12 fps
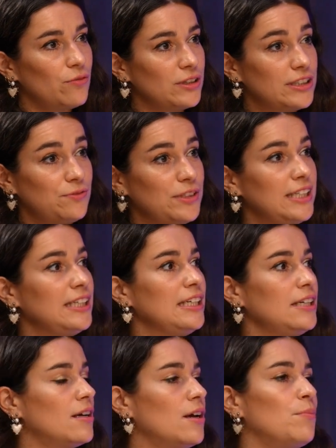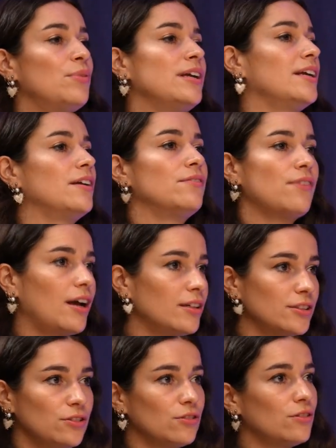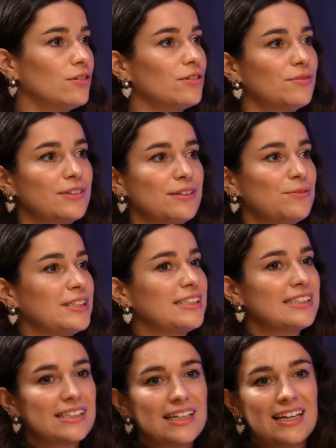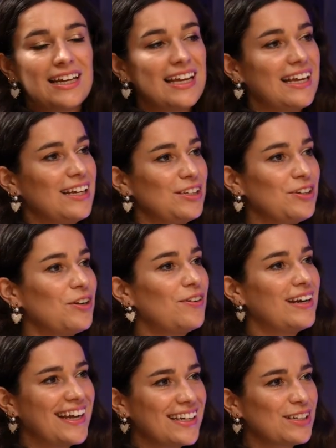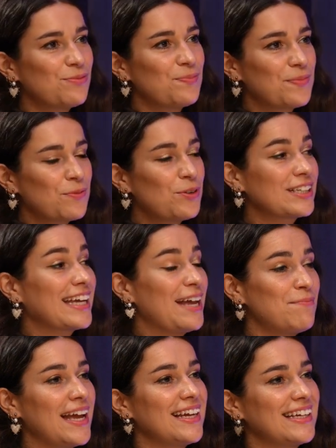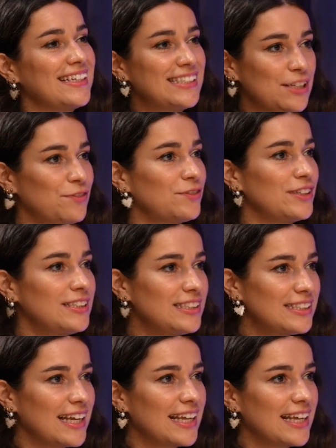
on what's really bringing value, or what's, like what can make a difference.